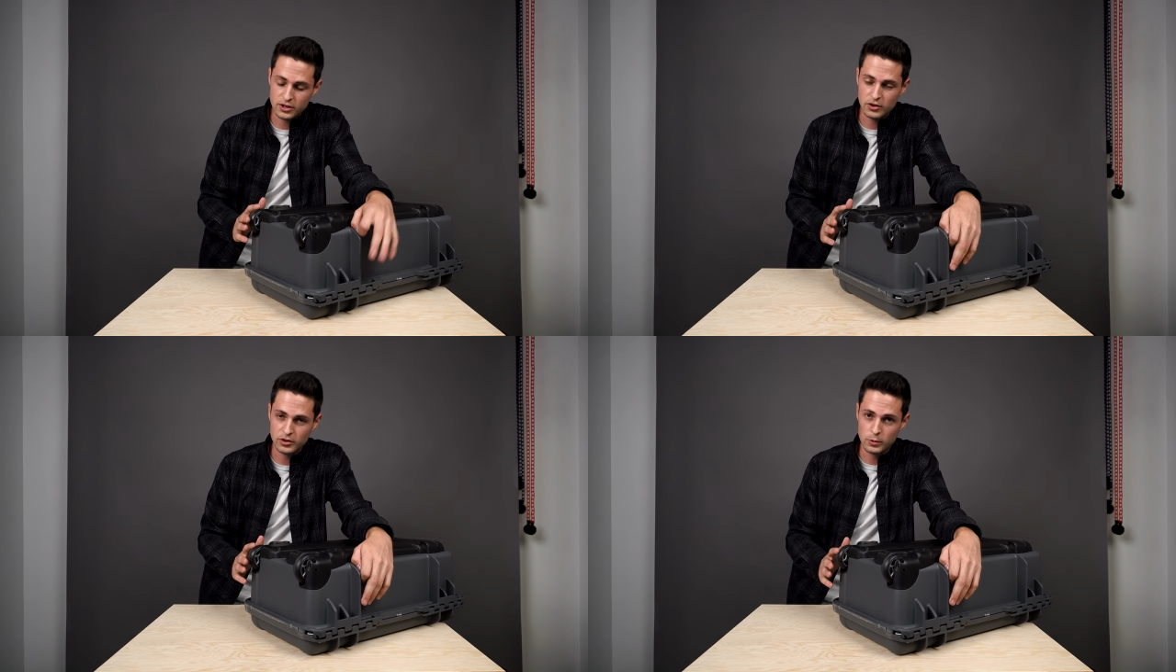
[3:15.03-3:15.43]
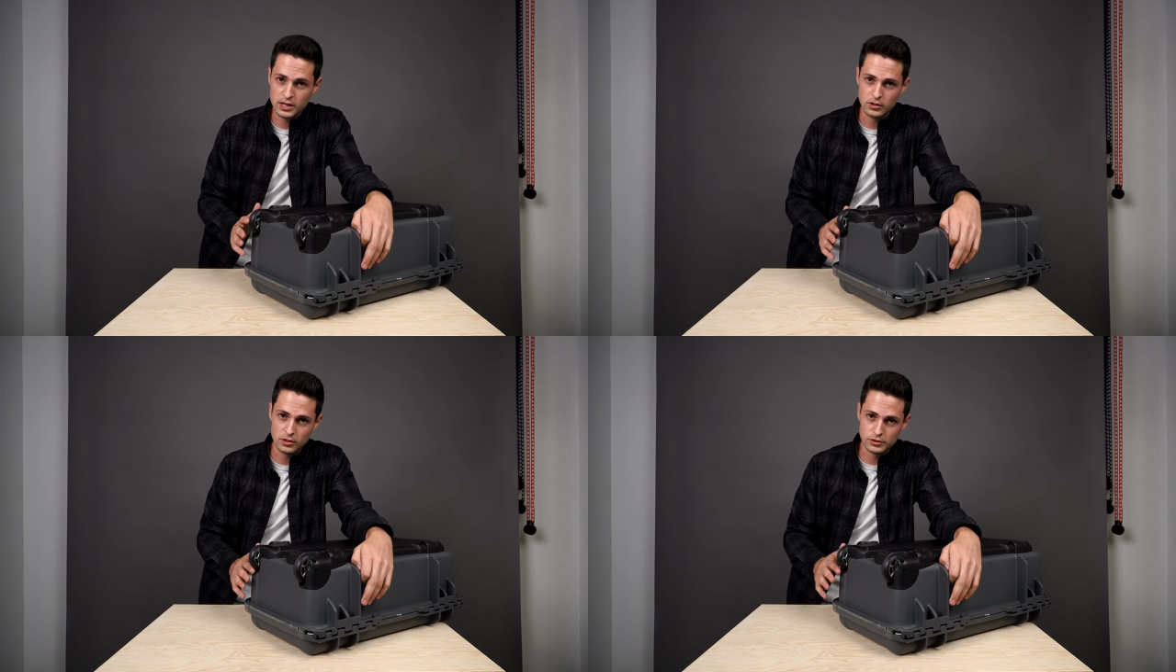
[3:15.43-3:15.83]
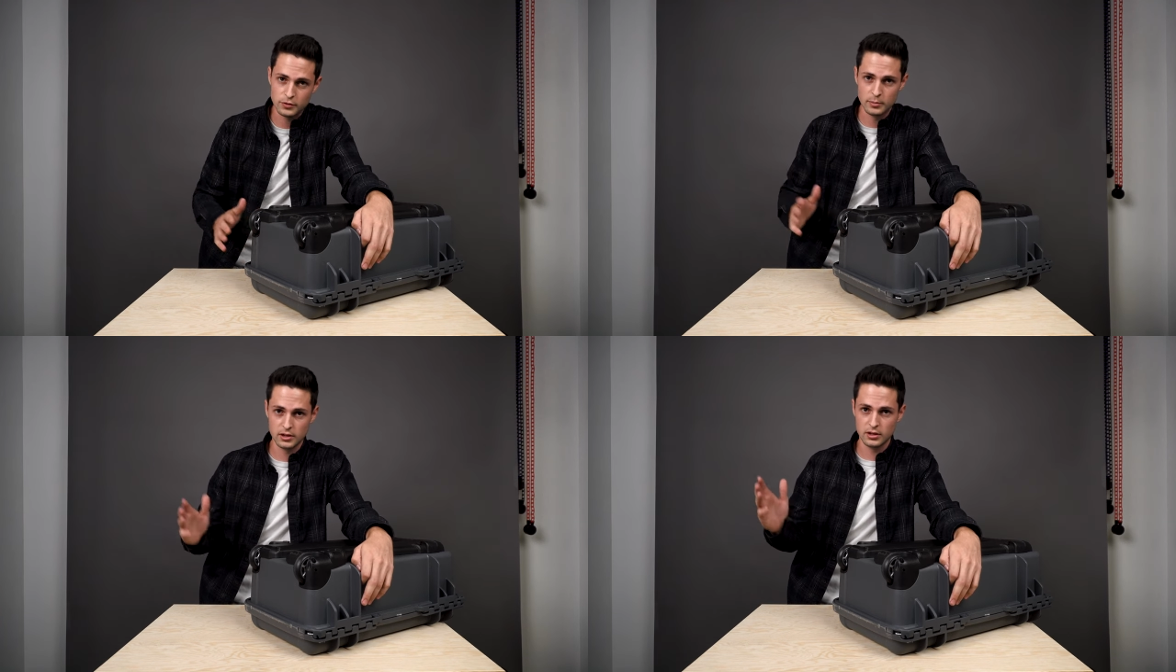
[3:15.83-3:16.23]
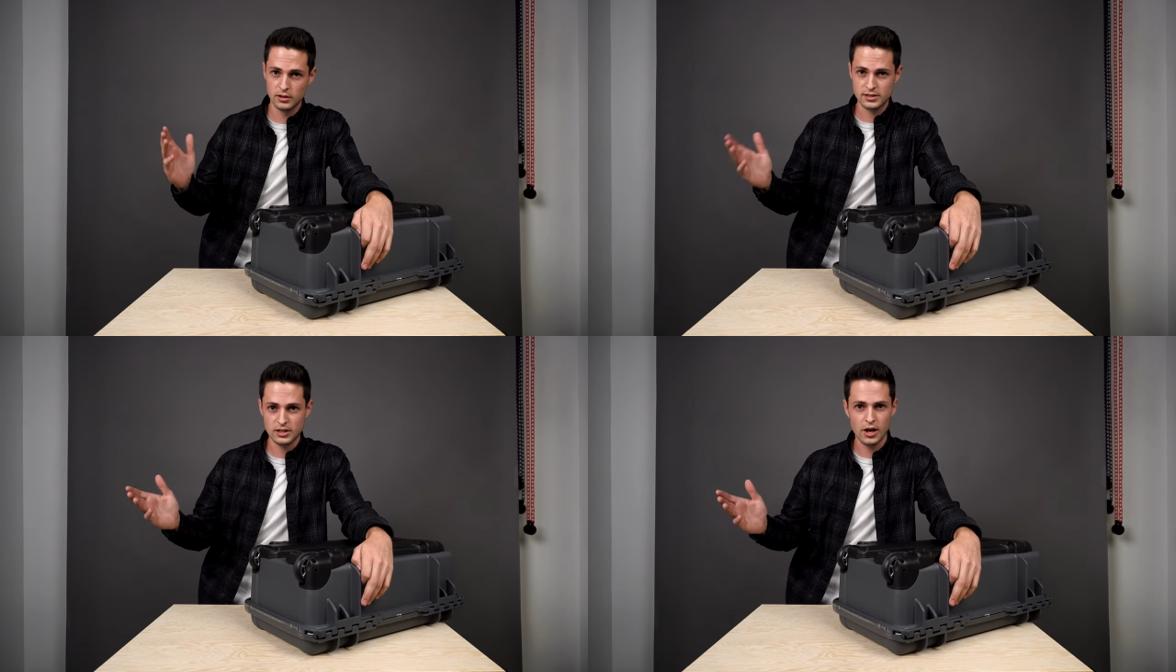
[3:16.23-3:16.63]
coated wheels from
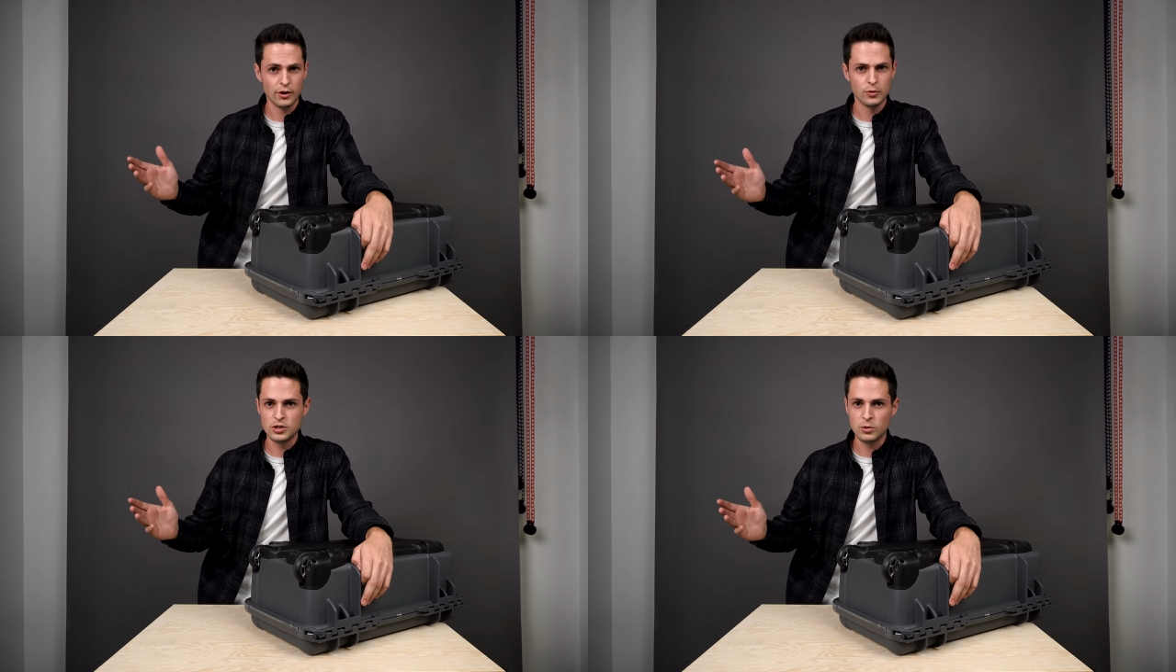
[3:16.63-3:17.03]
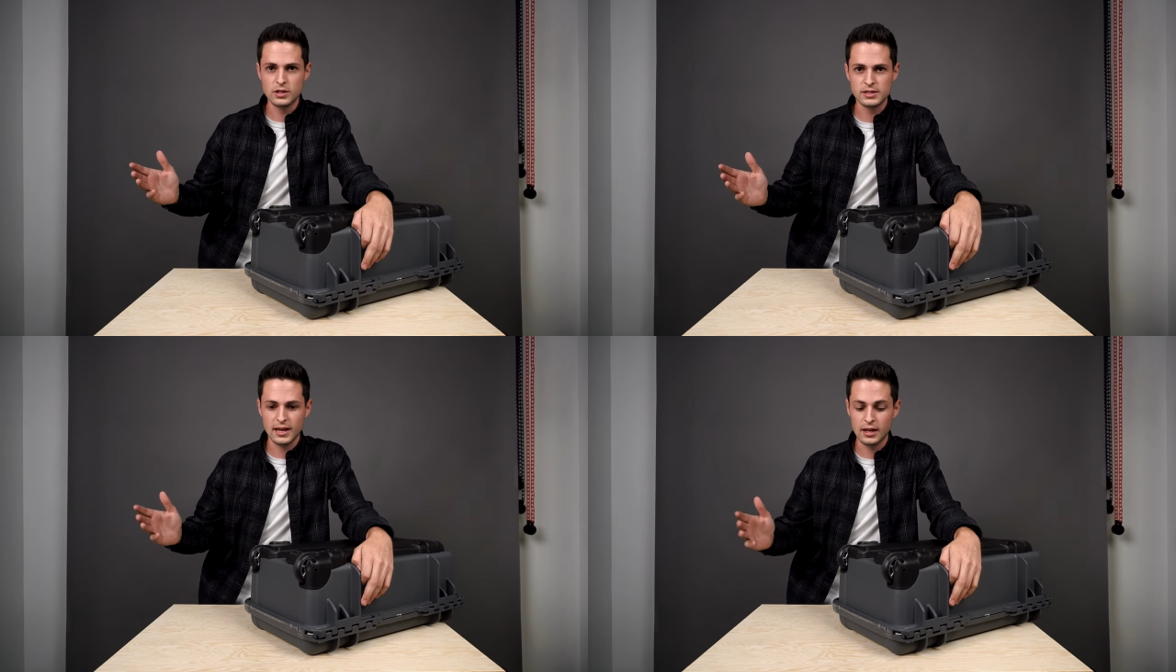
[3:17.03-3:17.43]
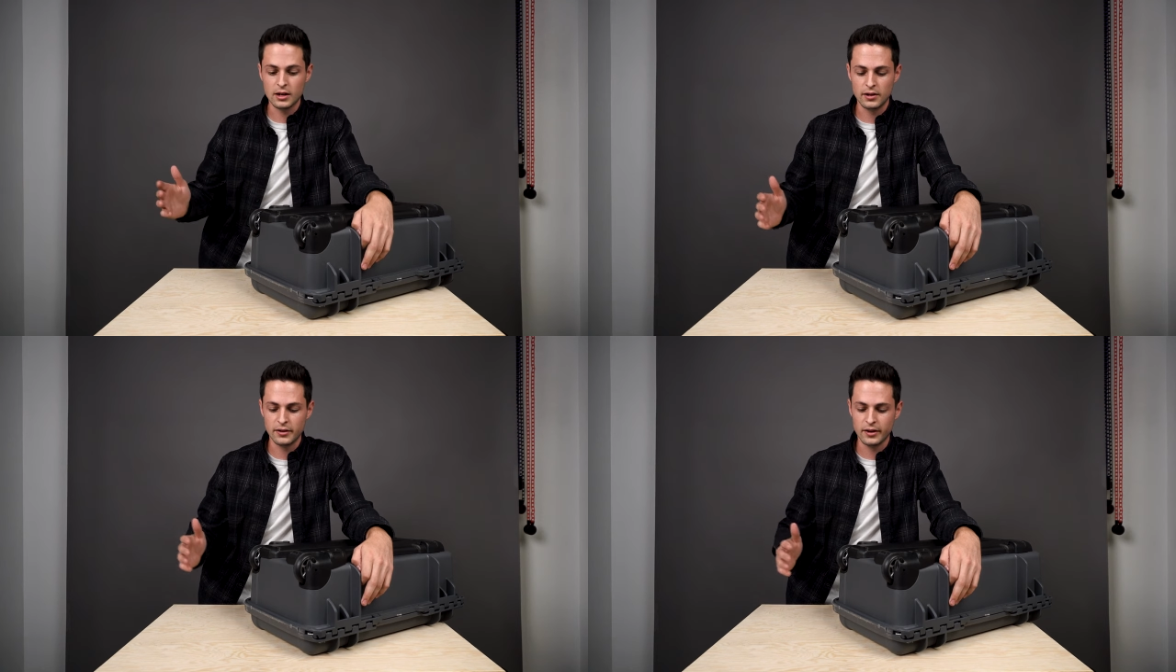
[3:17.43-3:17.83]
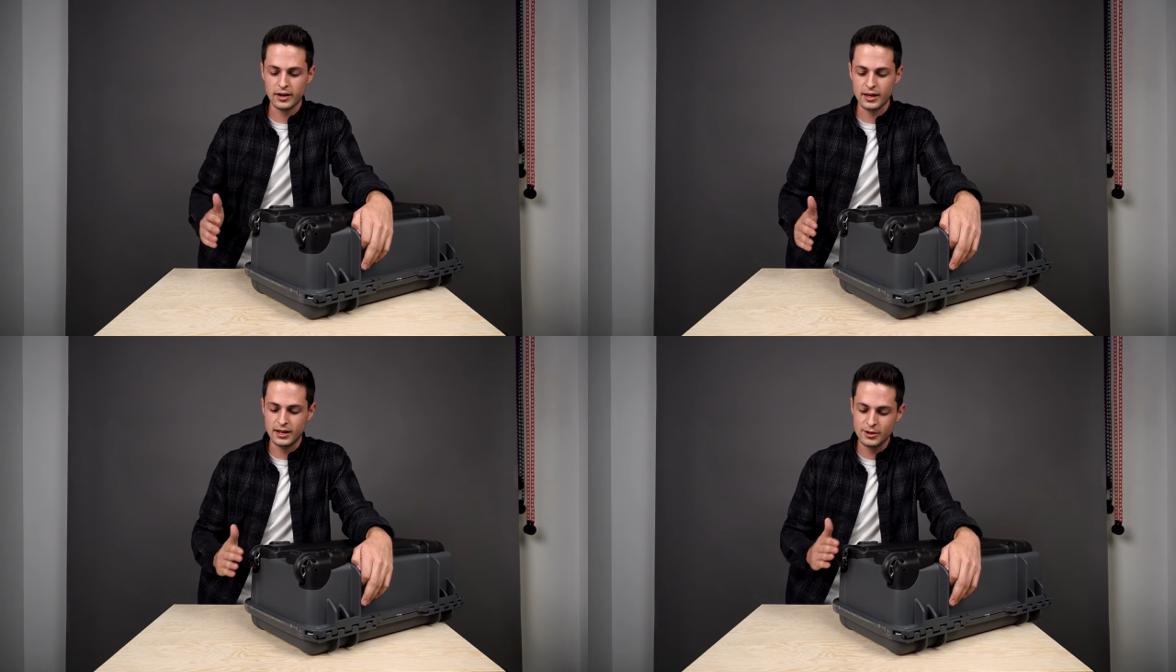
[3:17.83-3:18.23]
the stock original ones I had on there and